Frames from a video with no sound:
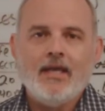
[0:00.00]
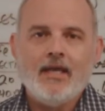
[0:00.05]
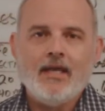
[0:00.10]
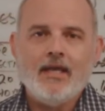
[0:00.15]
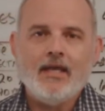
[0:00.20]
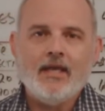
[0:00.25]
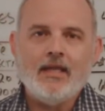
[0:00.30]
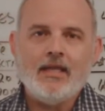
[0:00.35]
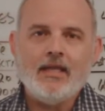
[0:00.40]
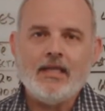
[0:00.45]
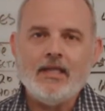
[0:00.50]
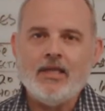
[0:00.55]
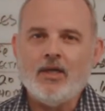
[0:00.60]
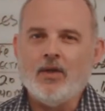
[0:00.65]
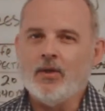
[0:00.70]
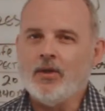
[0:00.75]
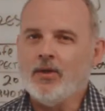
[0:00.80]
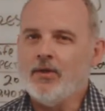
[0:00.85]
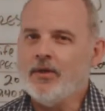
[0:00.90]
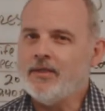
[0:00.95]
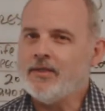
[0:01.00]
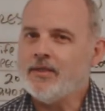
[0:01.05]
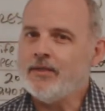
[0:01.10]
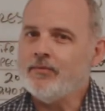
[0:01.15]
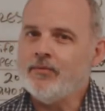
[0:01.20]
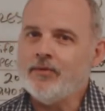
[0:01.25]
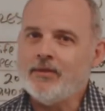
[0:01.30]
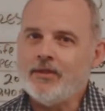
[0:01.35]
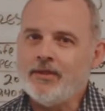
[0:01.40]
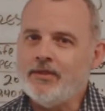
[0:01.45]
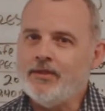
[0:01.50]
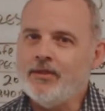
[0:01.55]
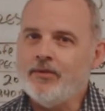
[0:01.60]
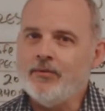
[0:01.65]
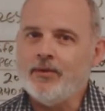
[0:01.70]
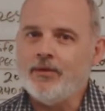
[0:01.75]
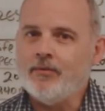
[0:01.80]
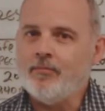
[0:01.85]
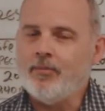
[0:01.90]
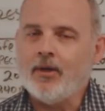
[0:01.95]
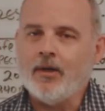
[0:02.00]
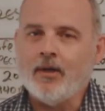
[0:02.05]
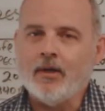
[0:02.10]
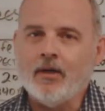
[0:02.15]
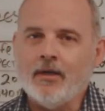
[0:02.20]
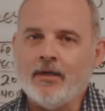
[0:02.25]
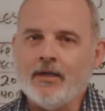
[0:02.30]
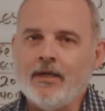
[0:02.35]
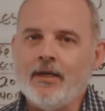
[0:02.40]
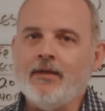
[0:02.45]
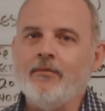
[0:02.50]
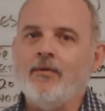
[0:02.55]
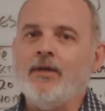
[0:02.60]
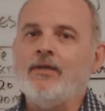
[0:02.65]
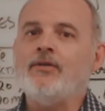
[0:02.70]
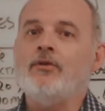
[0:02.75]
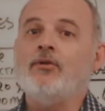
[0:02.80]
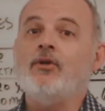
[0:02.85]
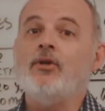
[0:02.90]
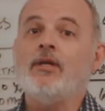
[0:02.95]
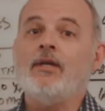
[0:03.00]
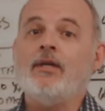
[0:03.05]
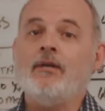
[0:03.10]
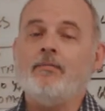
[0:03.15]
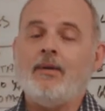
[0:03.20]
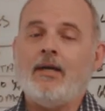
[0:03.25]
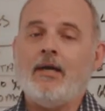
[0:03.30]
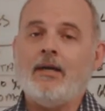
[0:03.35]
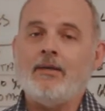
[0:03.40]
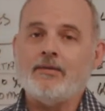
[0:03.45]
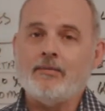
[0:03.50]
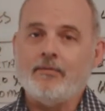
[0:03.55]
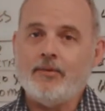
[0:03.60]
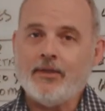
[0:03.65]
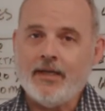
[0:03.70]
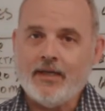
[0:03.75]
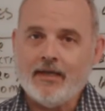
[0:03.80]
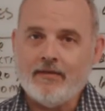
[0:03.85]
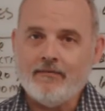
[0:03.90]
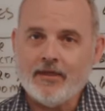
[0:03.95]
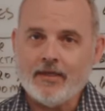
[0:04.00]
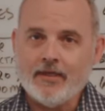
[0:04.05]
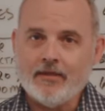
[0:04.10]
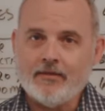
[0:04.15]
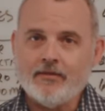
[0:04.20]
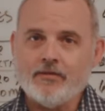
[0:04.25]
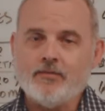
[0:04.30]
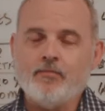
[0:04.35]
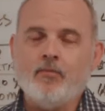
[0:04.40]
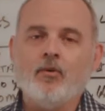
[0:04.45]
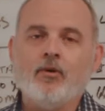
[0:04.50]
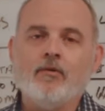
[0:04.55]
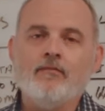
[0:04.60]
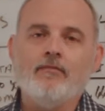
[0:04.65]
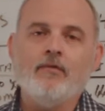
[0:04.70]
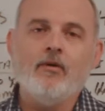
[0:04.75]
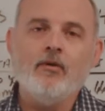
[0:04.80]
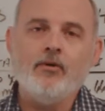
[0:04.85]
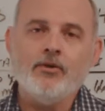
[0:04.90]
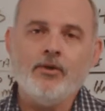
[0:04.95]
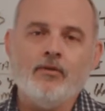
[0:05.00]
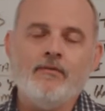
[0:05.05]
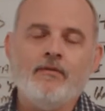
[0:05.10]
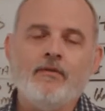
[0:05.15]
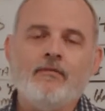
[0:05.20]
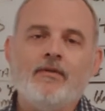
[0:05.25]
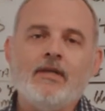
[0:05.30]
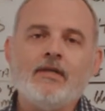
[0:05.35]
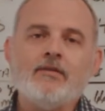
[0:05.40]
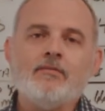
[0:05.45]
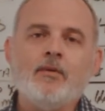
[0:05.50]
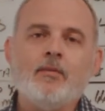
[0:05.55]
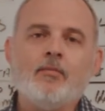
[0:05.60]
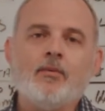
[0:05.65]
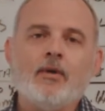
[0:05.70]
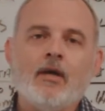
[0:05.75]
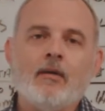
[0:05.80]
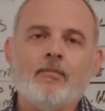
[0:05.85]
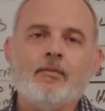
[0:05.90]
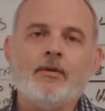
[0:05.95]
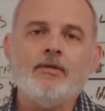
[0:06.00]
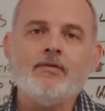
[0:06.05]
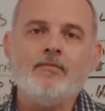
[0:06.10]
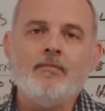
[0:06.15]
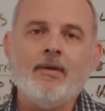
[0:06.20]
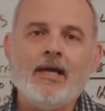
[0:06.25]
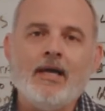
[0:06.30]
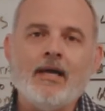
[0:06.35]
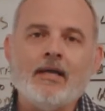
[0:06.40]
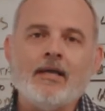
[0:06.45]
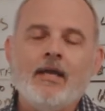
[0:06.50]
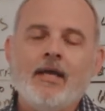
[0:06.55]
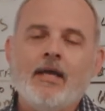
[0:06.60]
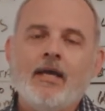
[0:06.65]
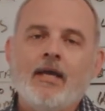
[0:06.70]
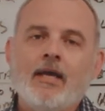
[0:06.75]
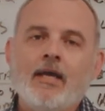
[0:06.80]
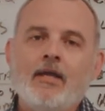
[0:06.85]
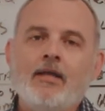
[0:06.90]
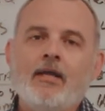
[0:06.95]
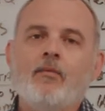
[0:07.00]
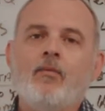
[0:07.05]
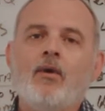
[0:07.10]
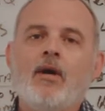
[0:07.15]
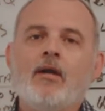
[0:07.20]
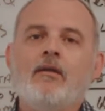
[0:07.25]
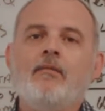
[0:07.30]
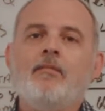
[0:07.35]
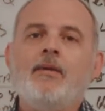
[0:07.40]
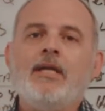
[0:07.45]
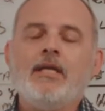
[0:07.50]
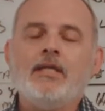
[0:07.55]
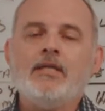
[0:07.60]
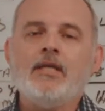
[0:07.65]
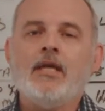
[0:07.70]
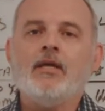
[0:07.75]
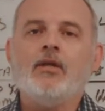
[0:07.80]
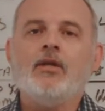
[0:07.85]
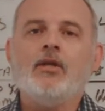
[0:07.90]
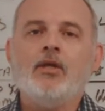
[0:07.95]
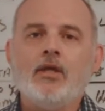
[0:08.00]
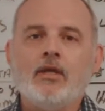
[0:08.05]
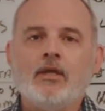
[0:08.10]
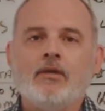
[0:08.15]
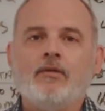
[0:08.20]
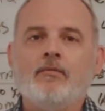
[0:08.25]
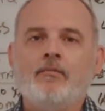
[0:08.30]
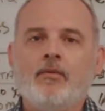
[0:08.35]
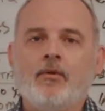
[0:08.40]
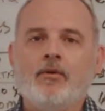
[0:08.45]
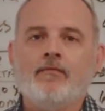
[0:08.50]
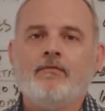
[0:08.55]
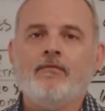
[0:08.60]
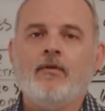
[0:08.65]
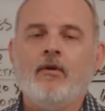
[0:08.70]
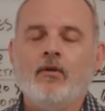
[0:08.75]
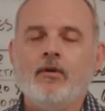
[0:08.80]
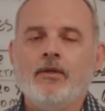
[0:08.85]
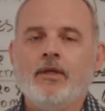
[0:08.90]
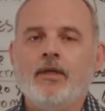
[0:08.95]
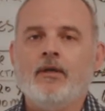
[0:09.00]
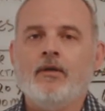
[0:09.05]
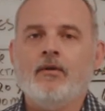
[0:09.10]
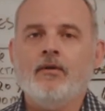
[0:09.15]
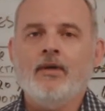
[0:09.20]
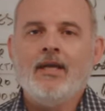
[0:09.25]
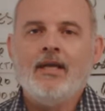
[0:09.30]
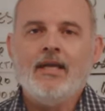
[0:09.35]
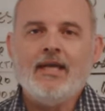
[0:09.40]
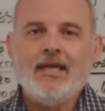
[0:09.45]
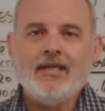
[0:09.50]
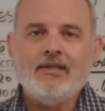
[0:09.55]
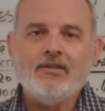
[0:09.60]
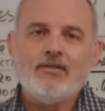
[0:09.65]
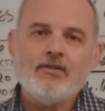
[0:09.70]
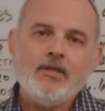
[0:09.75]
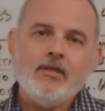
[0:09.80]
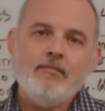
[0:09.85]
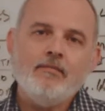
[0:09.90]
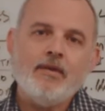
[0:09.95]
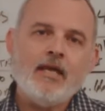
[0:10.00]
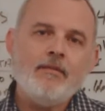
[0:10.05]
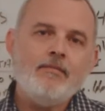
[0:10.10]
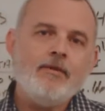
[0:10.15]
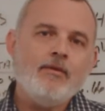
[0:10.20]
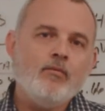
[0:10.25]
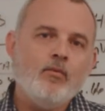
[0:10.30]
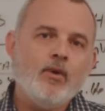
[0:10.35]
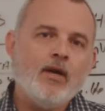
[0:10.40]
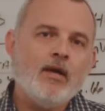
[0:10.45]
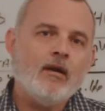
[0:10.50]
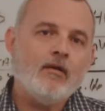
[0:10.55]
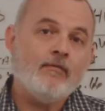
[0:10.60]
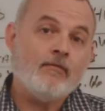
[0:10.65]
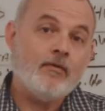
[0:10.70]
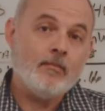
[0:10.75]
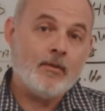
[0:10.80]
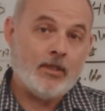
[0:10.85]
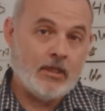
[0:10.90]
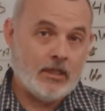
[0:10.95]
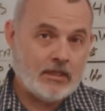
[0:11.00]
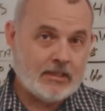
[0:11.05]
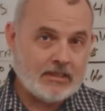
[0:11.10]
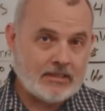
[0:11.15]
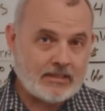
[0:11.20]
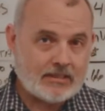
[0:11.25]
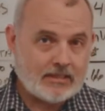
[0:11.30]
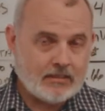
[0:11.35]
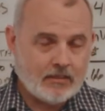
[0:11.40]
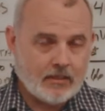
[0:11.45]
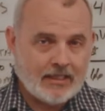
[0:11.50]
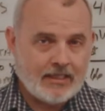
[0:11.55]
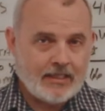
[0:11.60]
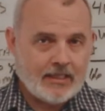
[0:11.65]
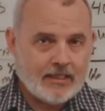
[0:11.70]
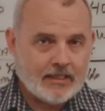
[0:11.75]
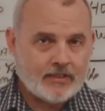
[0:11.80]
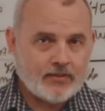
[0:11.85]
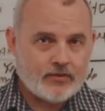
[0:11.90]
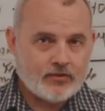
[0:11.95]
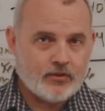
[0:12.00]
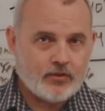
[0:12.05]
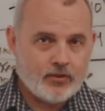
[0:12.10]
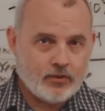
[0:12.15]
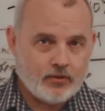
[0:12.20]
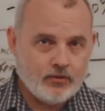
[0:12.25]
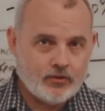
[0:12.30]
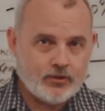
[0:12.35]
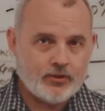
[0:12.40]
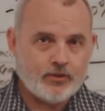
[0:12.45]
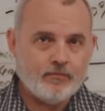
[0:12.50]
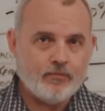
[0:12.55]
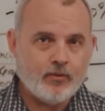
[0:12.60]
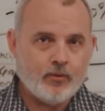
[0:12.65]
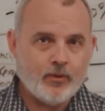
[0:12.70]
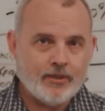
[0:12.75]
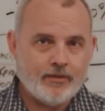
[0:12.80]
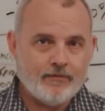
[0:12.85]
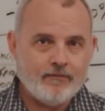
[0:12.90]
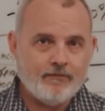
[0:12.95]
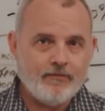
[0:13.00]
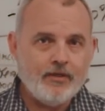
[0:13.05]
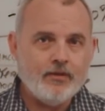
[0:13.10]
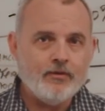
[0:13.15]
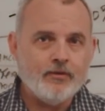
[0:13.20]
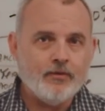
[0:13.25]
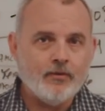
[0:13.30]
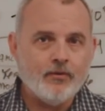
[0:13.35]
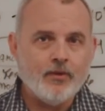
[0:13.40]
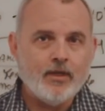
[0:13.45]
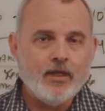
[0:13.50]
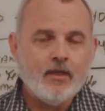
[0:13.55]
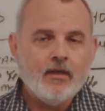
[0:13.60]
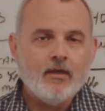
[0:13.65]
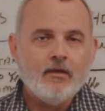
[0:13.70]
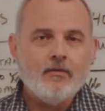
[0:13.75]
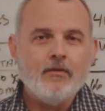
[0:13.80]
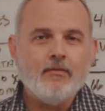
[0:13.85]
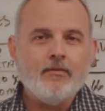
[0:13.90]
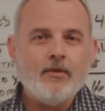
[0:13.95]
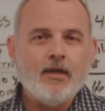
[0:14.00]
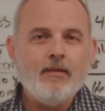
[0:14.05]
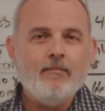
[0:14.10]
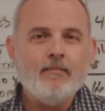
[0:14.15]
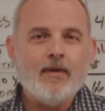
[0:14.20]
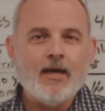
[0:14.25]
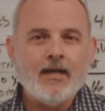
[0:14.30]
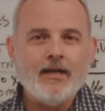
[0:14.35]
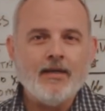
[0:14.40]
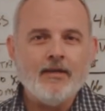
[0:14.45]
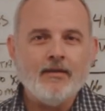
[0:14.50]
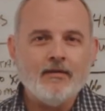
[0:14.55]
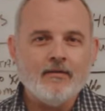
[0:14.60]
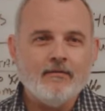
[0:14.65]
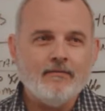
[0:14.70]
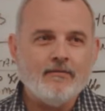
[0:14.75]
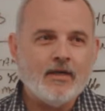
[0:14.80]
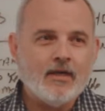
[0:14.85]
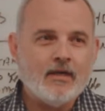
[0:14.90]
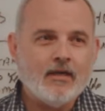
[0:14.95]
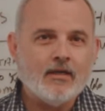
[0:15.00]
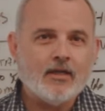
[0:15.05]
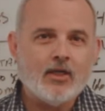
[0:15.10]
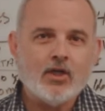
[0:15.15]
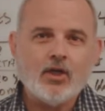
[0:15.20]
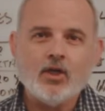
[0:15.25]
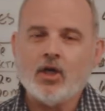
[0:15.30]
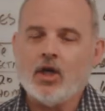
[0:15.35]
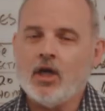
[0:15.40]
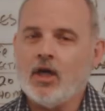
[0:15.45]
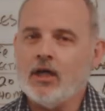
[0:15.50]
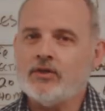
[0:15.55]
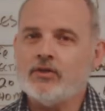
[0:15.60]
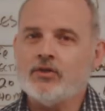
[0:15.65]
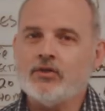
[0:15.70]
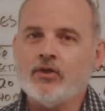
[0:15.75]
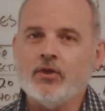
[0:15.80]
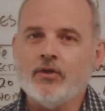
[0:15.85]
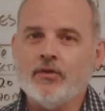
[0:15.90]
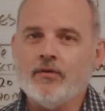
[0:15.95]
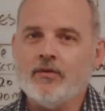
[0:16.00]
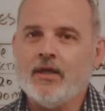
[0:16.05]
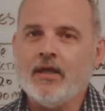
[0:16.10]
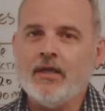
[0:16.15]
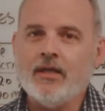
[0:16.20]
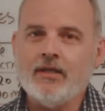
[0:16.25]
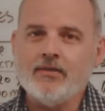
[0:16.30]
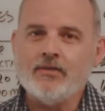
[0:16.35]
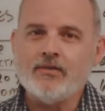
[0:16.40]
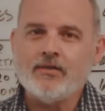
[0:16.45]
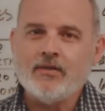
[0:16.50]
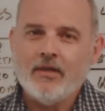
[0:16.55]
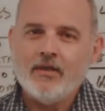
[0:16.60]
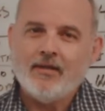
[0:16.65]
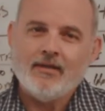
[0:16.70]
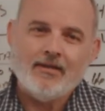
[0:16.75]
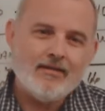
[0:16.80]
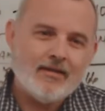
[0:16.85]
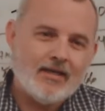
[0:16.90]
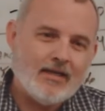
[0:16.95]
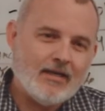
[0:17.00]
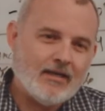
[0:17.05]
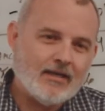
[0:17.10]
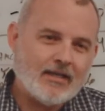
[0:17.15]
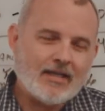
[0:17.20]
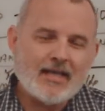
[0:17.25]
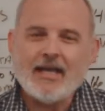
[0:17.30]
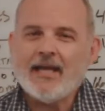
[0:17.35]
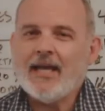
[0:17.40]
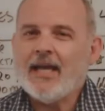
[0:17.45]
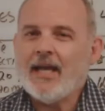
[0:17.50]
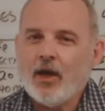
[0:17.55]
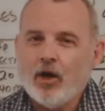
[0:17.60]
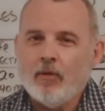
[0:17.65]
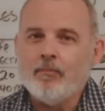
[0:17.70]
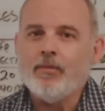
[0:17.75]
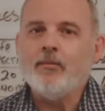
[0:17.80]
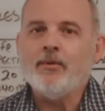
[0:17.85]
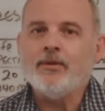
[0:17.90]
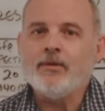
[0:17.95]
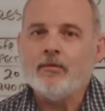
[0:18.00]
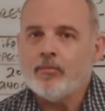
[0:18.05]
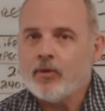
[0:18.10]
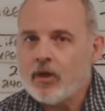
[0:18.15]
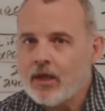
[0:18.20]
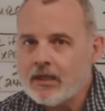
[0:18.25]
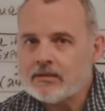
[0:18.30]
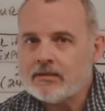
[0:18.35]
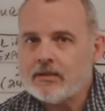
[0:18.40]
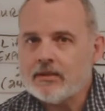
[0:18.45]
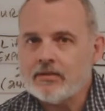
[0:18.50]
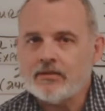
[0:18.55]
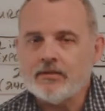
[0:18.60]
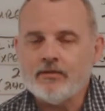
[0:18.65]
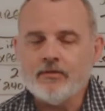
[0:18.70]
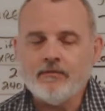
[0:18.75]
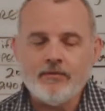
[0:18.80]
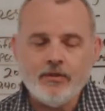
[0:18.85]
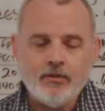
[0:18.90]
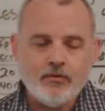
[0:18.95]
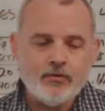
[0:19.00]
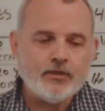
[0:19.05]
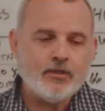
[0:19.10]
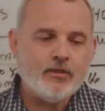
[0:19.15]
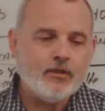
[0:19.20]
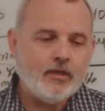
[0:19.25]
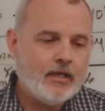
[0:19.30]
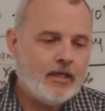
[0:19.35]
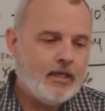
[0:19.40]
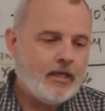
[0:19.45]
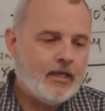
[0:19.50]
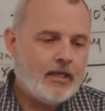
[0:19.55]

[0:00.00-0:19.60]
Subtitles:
and the owner isn't really doing the part. And anyways, they're looking at possibly having to get this portfolio of investment properties back. And they wanted me to take a look at the portfolio and see maybe where, from a lending institution point of view, that they might have caught certain things to kind of help them with the process in the future.